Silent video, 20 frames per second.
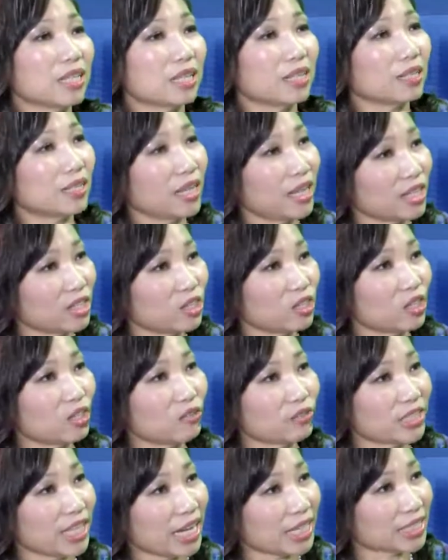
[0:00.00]
uh, has a lot
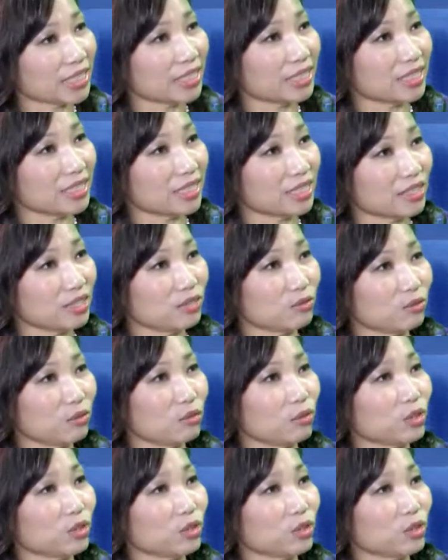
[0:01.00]
of tax incentives